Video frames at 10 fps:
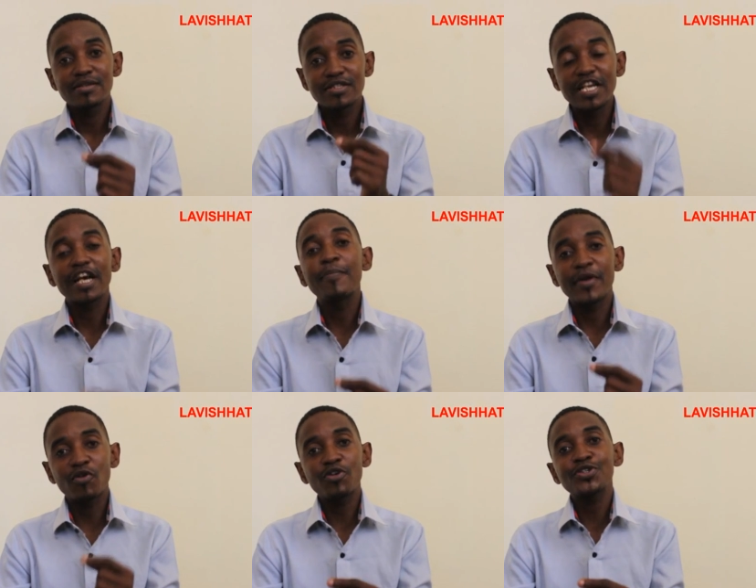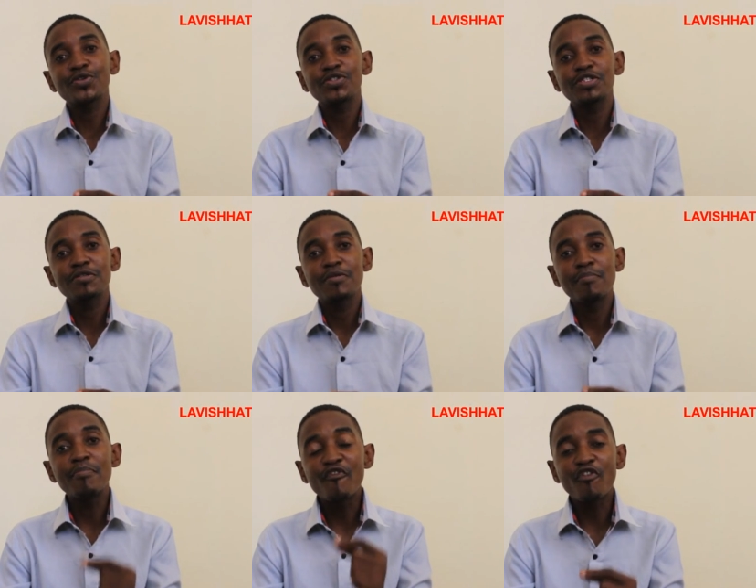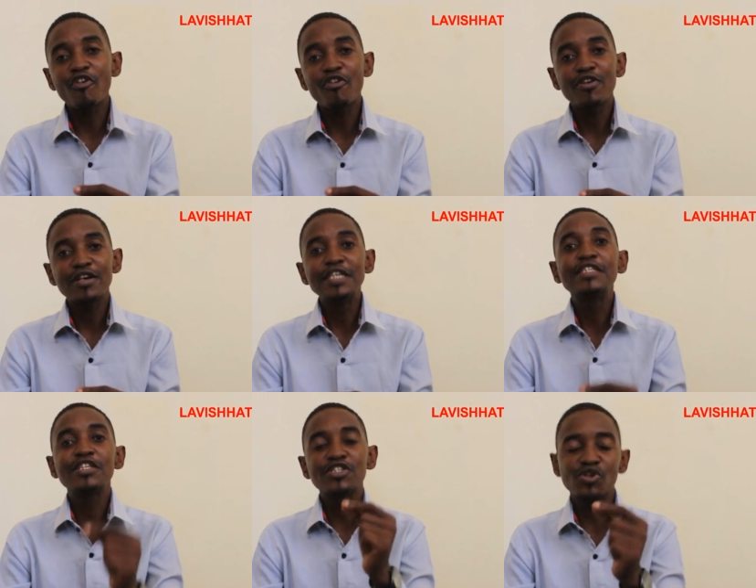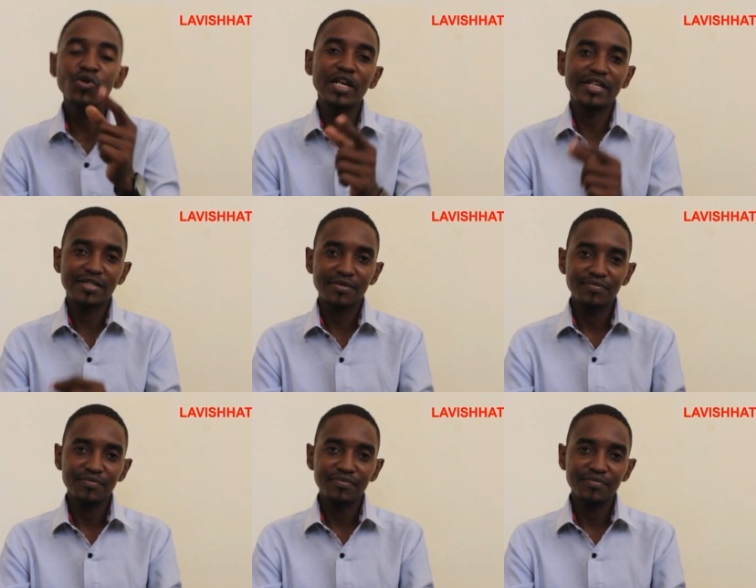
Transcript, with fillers: take precautions before it is too late.